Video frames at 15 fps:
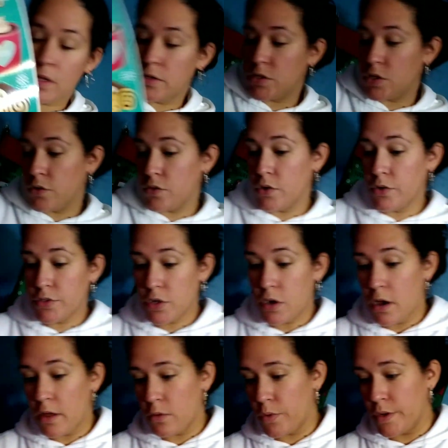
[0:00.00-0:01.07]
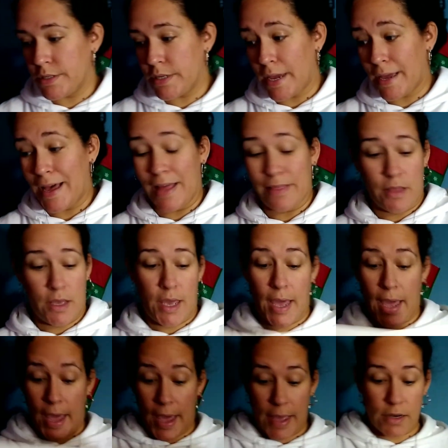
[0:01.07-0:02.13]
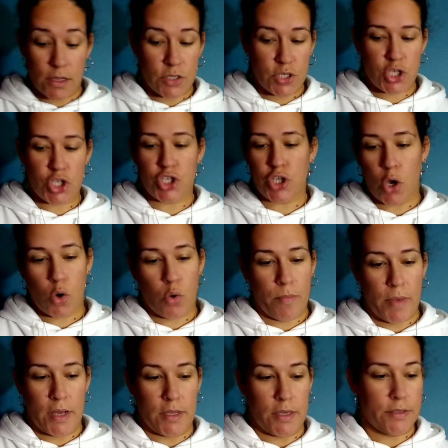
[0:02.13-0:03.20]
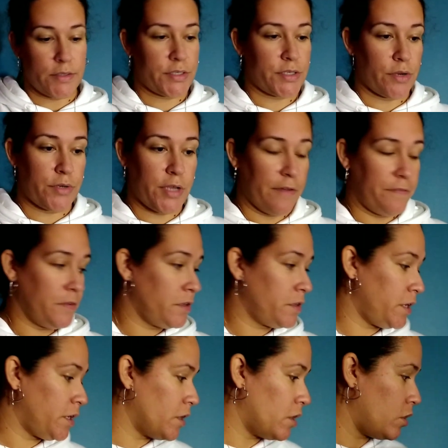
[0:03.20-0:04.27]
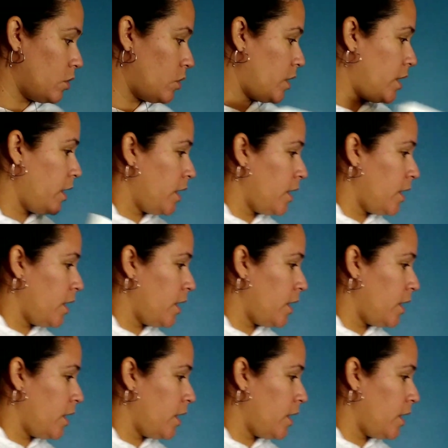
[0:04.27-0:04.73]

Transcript: So those are all the ones I got. They had so many. So definitely go